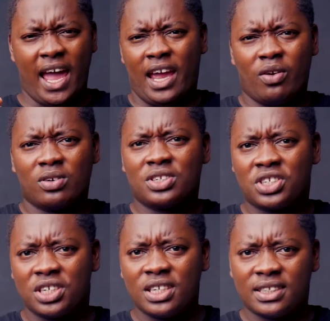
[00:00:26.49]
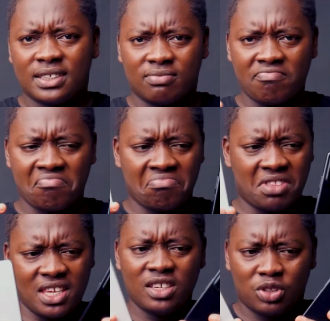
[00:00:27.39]
And on sheet,
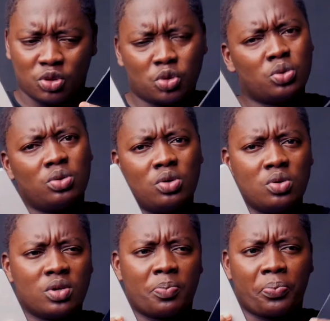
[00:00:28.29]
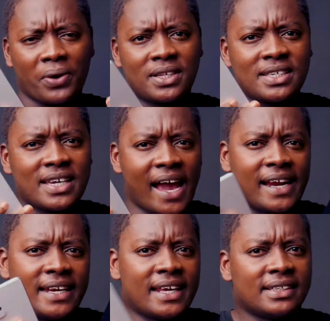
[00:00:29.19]
these two look pretty
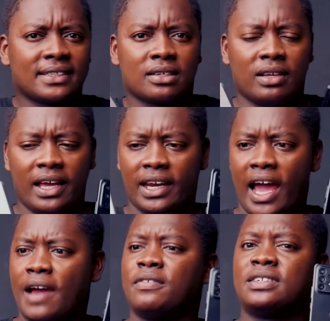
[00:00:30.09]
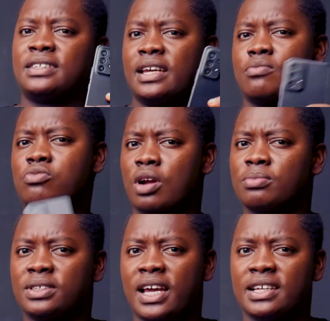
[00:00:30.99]
identical. Like they have the same
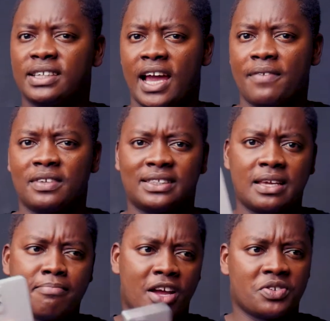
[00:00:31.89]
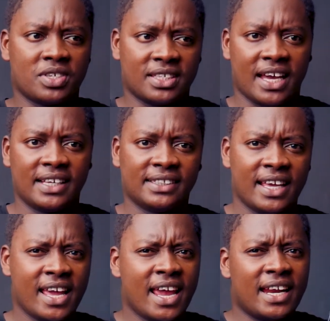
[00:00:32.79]
RAM size, they have the same battery size,
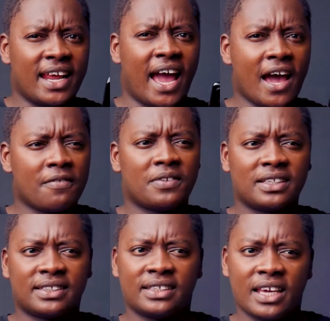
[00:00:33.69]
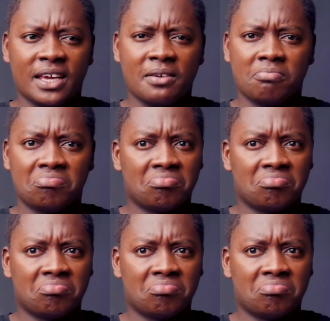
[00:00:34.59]
they have the same